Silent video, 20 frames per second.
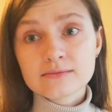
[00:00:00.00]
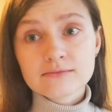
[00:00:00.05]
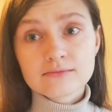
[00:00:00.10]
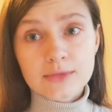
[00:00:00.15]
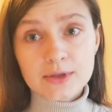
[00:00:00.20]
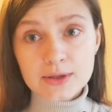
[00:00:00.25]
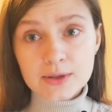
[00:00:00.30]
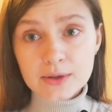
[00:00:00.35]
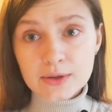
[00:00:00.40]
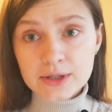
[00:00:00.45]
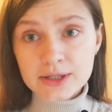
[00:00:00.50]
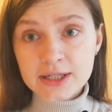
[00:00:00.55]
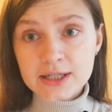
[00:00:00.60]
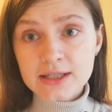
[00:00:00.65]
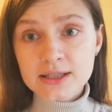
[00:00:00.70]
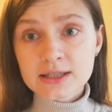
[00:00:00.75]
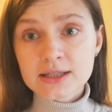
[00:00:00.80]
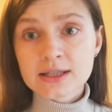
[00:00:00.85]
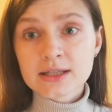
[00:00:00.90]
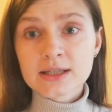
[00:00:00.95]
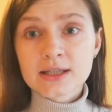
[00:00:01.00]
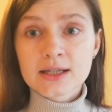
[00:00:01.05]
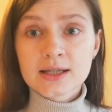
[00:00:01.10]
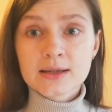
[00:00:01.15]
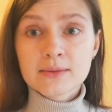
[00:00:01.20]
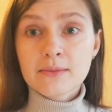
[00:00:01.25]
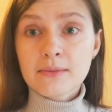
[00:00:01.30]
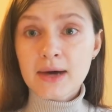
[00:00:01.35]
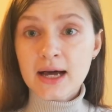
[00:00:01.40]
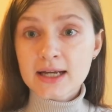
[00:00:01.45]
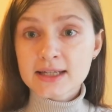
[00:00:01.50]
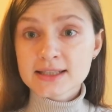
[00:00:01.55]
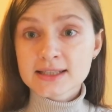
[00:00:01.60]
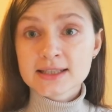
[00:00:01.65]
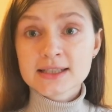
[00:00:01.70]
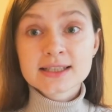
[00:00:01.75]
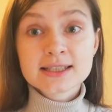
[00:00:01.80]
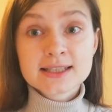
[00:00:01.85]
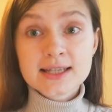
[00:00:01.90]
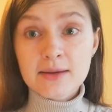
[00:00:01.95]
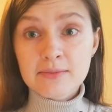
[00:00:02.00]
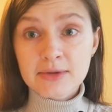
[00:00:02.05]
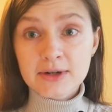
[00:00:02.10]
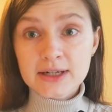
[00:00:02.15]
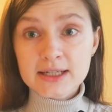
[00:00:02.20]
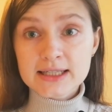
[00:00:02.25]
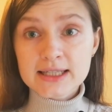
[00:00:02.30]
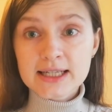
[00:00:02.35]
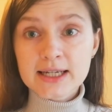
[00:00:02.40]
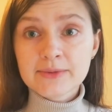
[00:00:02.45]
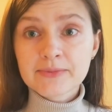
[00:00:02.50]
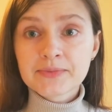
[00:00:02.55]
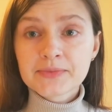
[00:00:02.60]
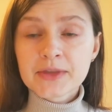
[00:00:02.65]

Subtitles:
learning math separately.